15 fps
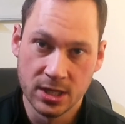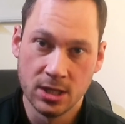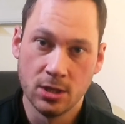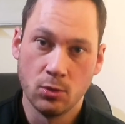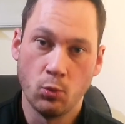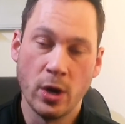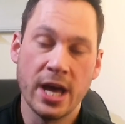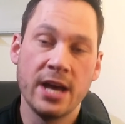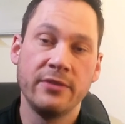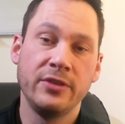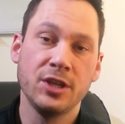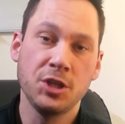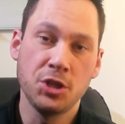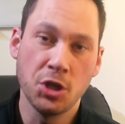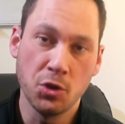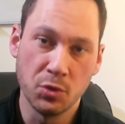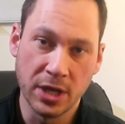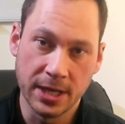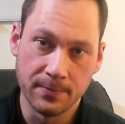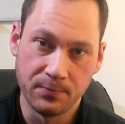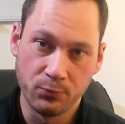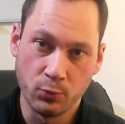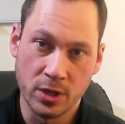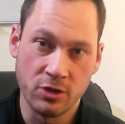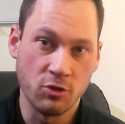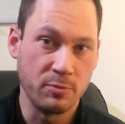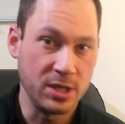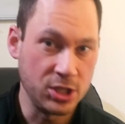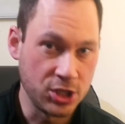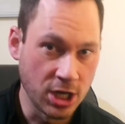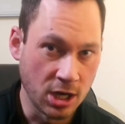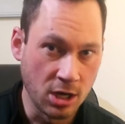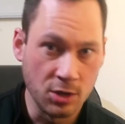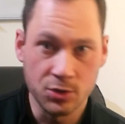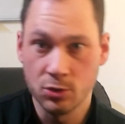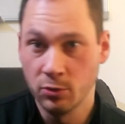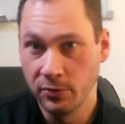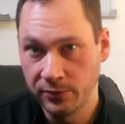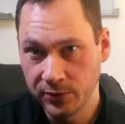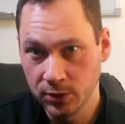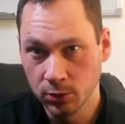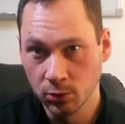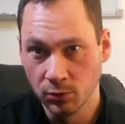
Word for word: Whatever unit, whether it be charge or fuel